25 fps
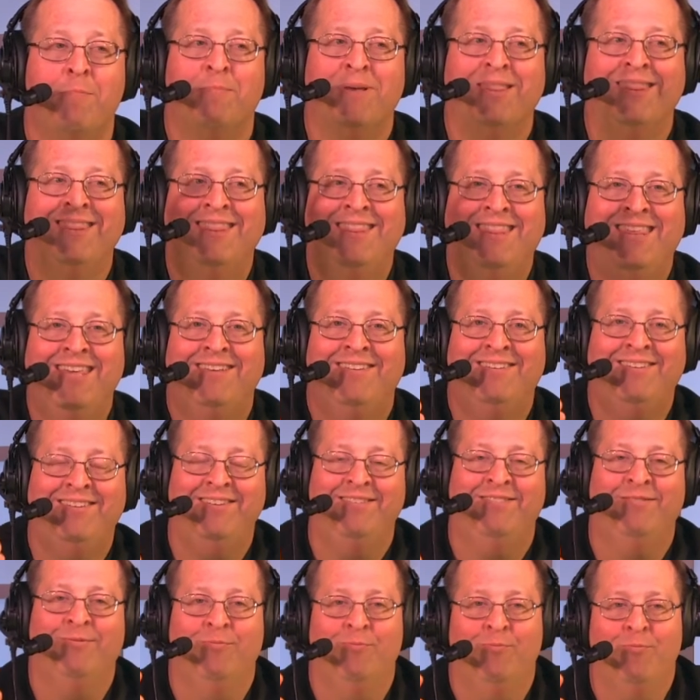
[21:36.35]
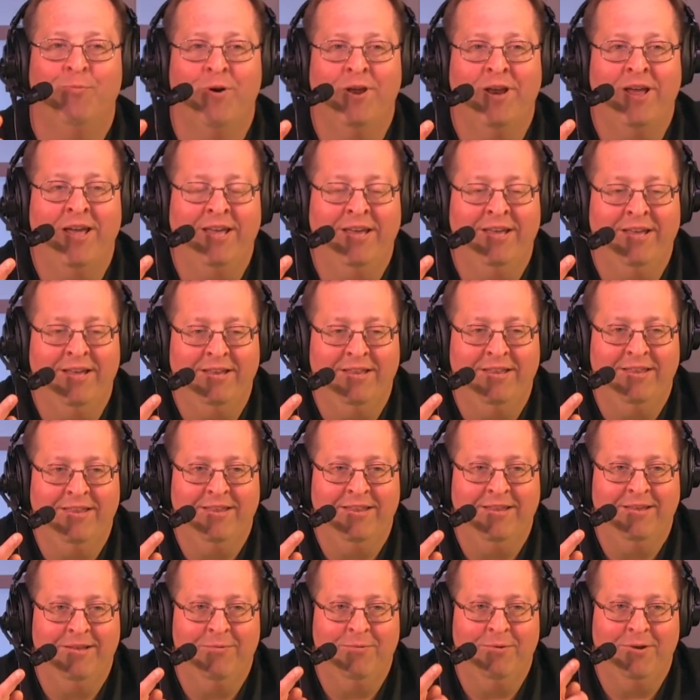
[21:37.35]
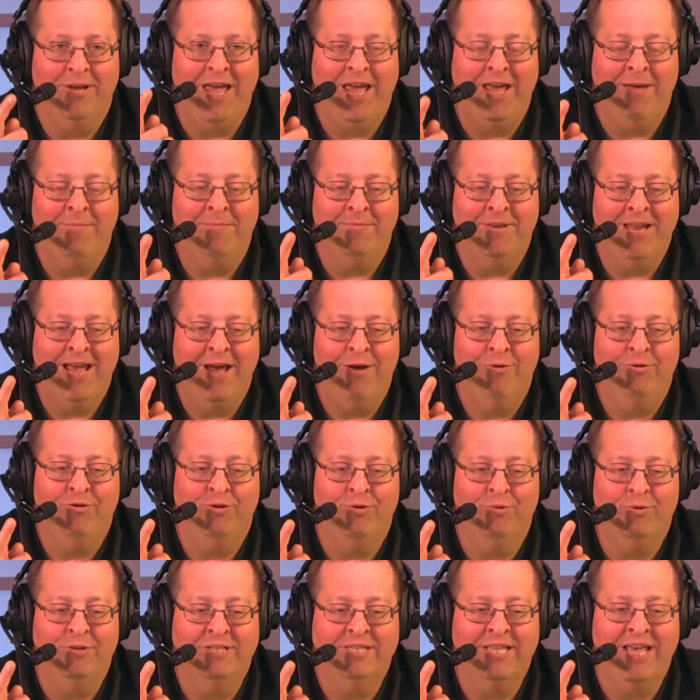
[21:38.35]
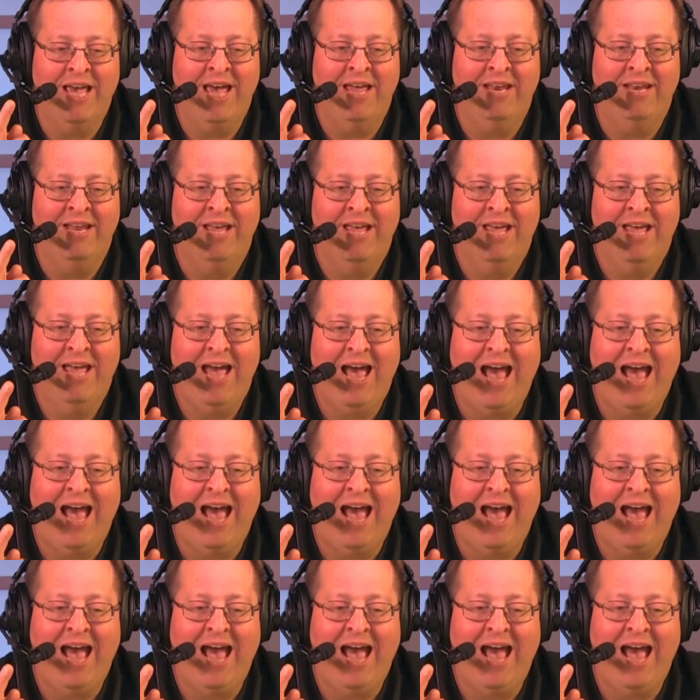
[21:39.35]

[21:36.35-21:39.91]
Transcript: But this is what I came down to, is that